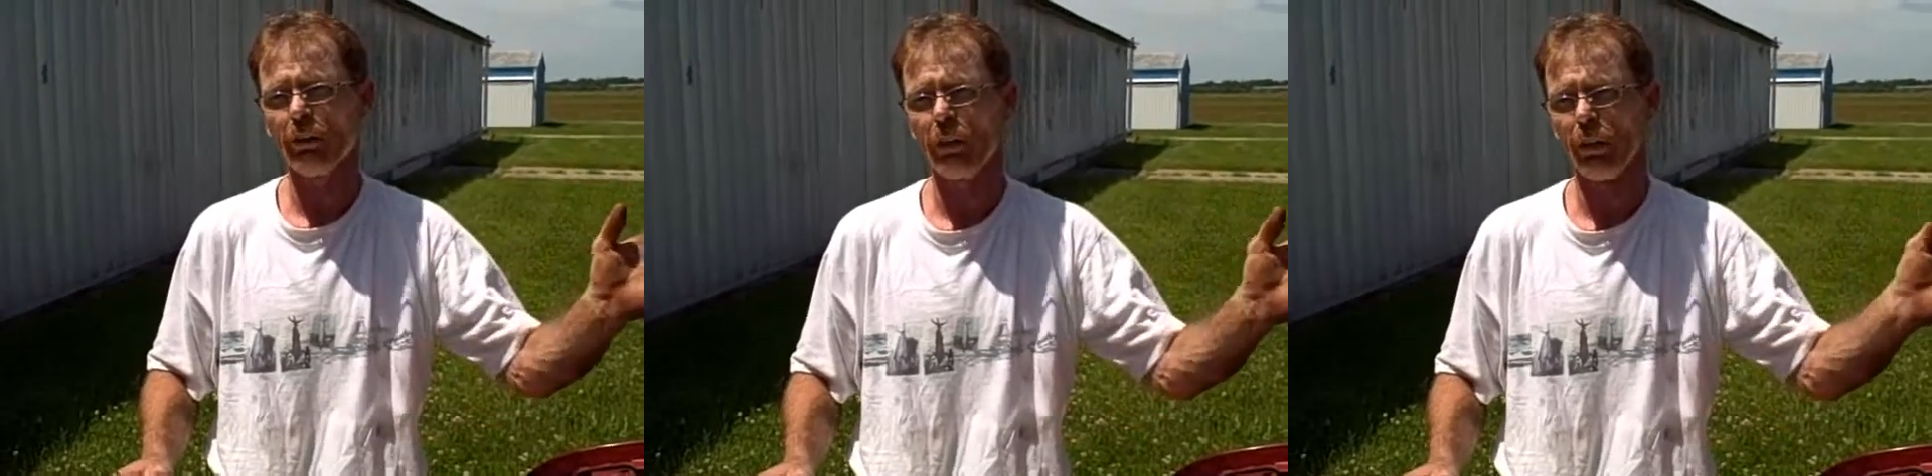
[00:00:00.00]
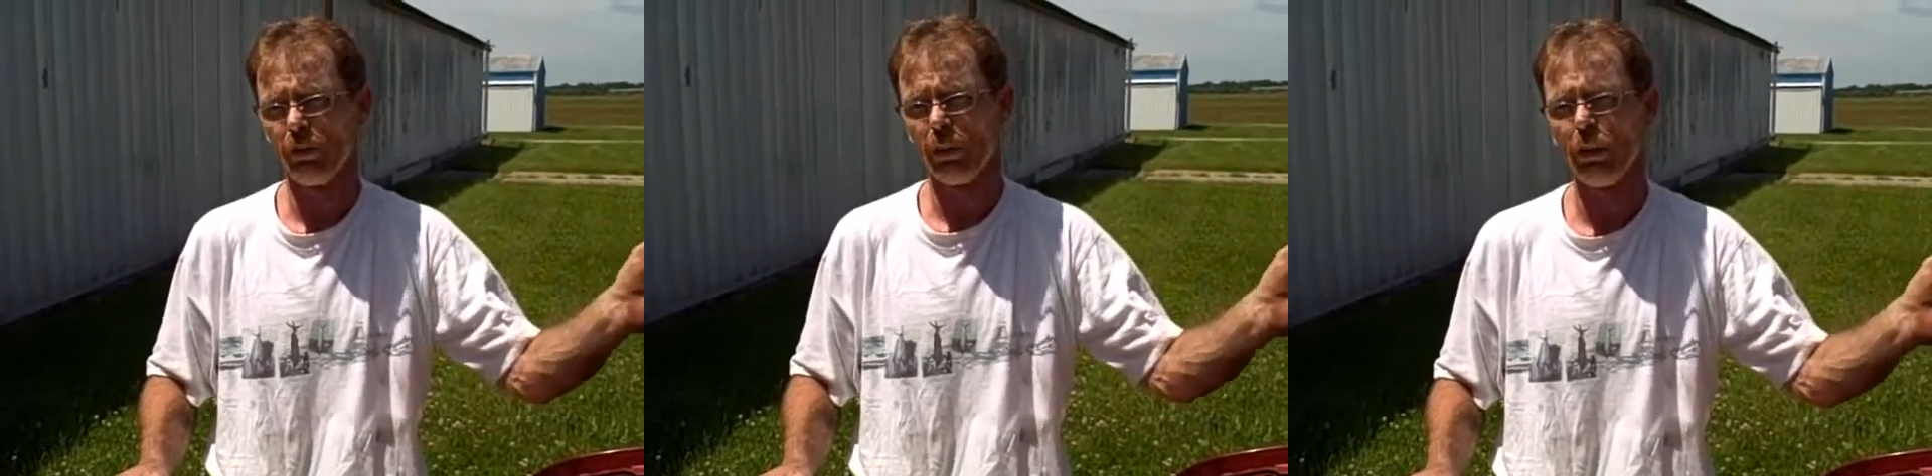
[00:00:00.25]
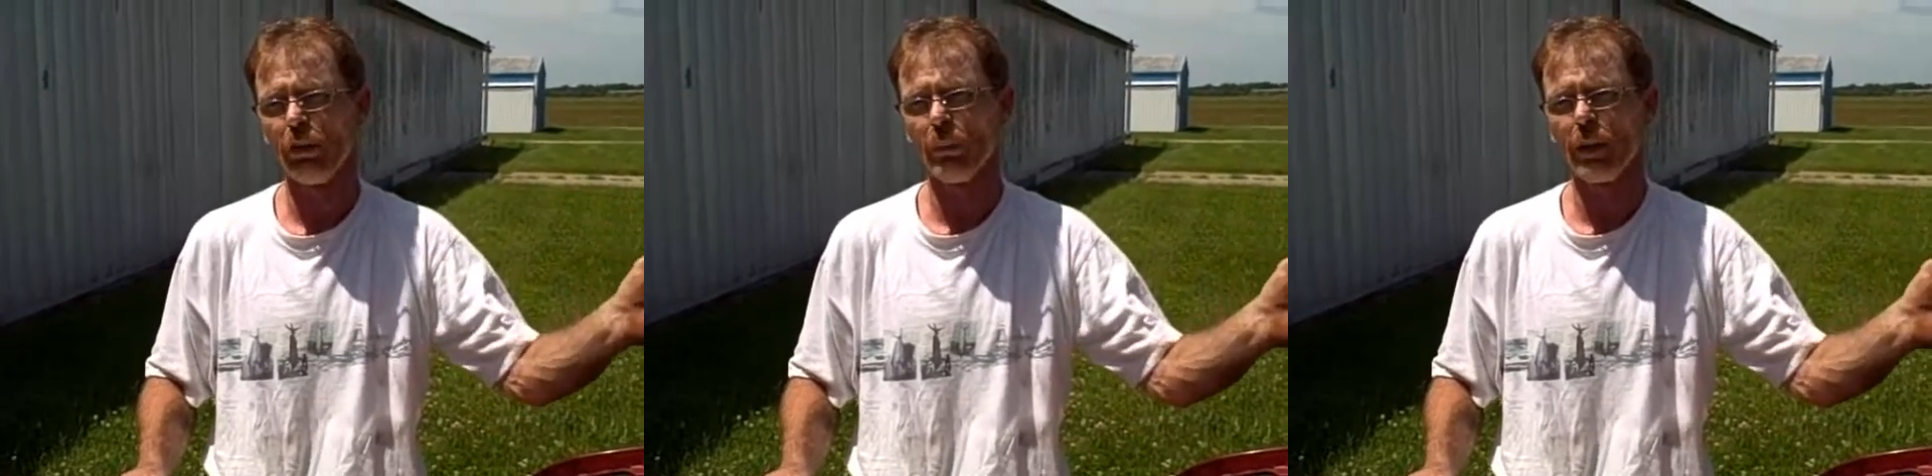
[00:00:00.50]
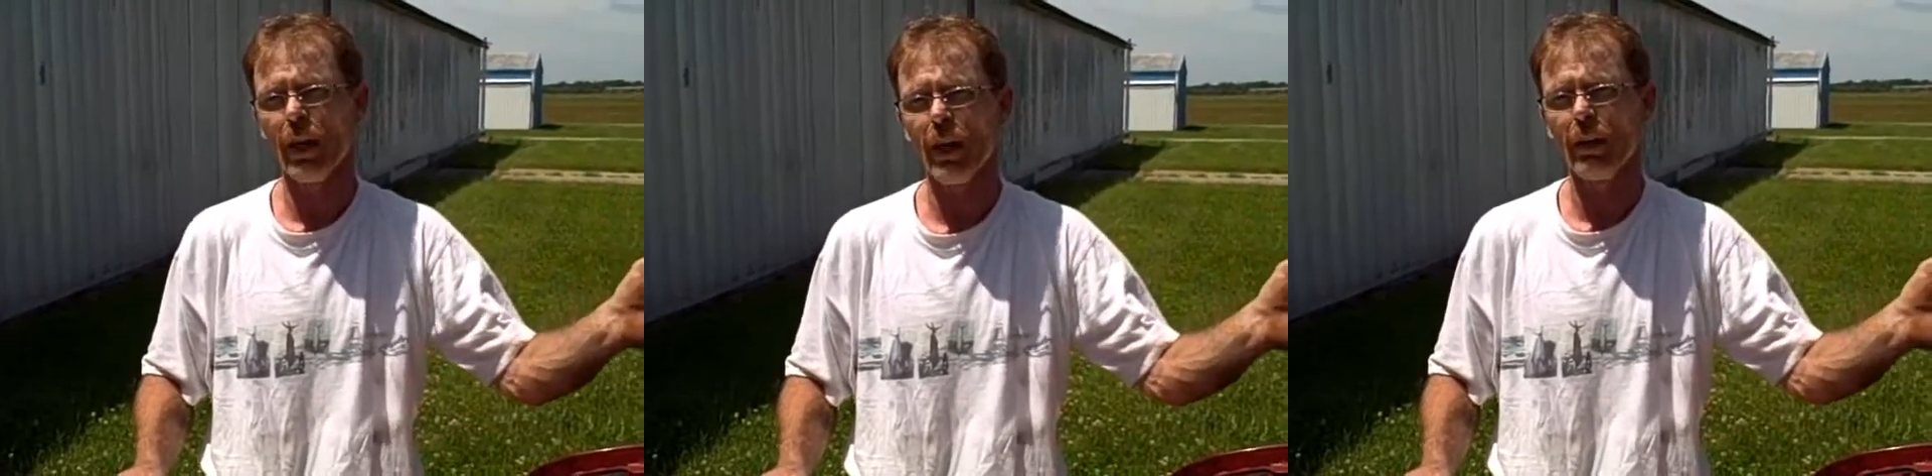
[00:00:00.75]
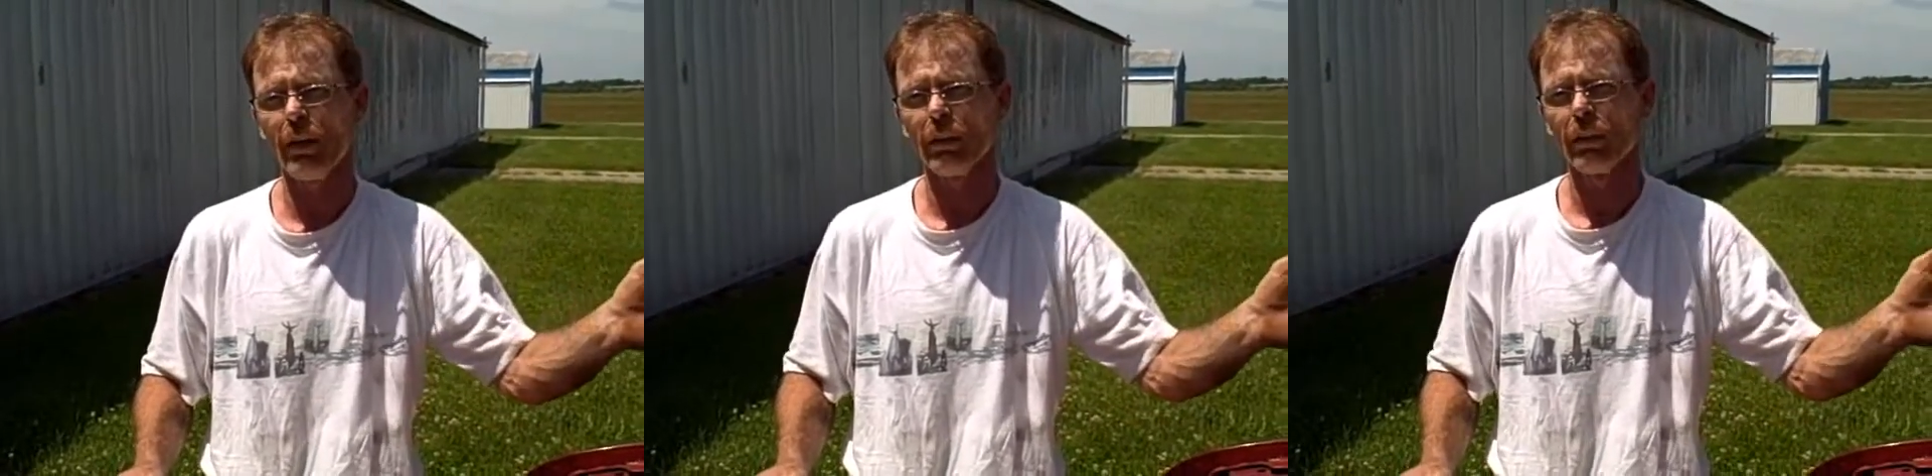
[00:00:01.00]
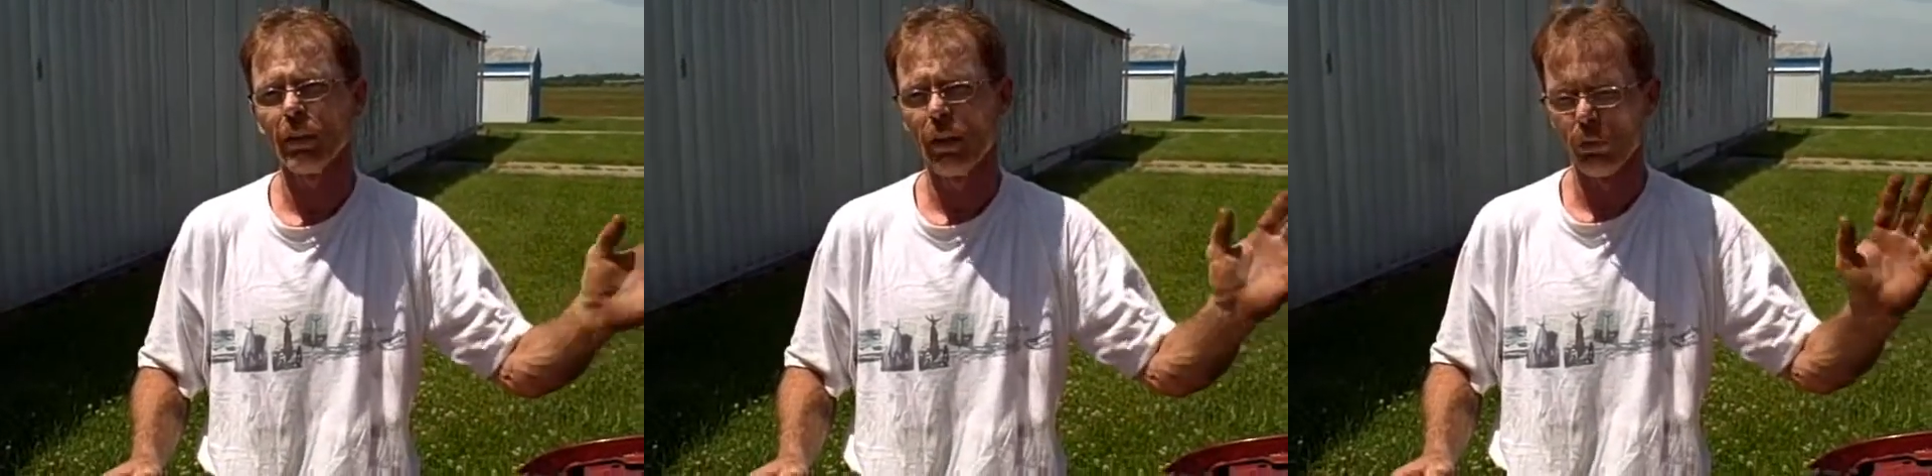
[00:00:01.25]
the video mechanic,
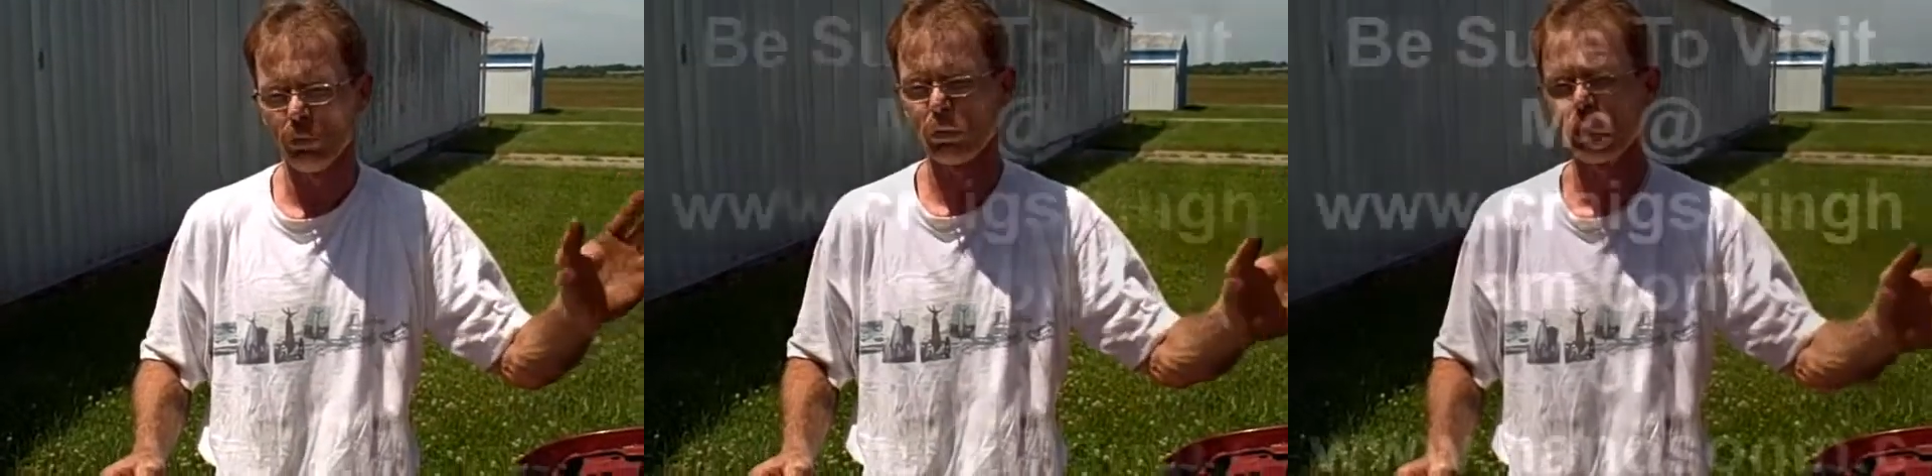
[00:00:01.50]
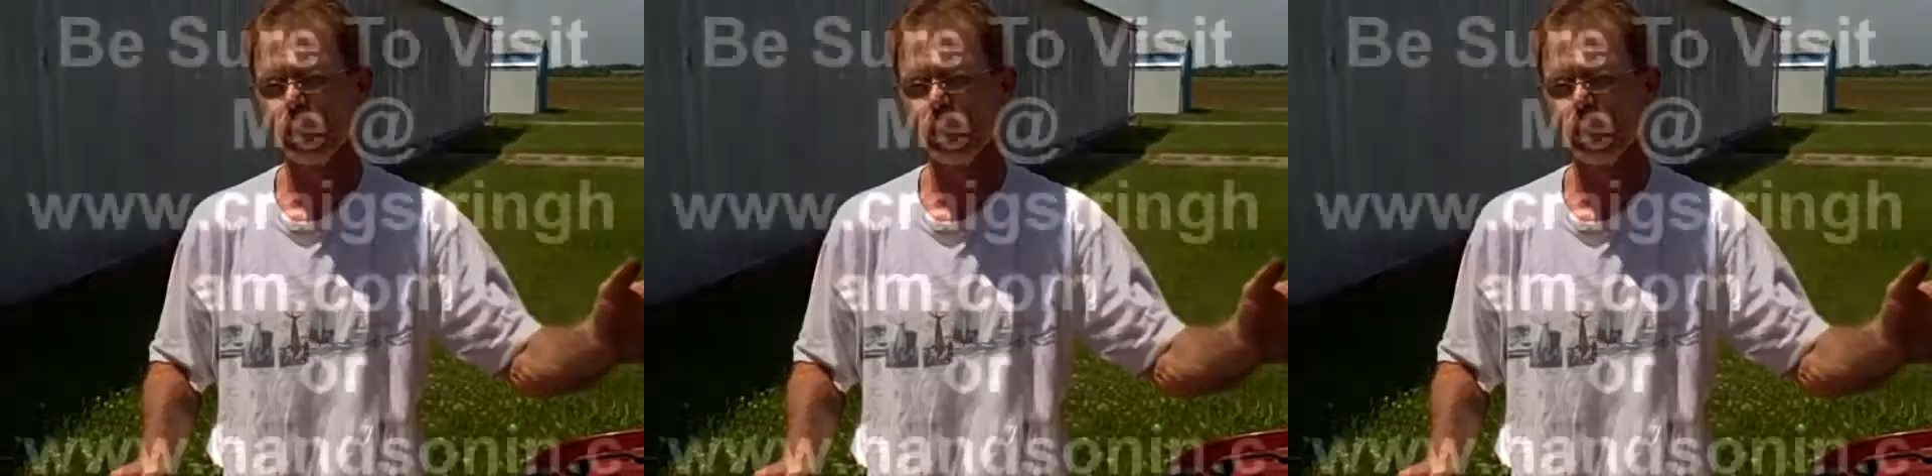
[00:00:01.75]
and we'll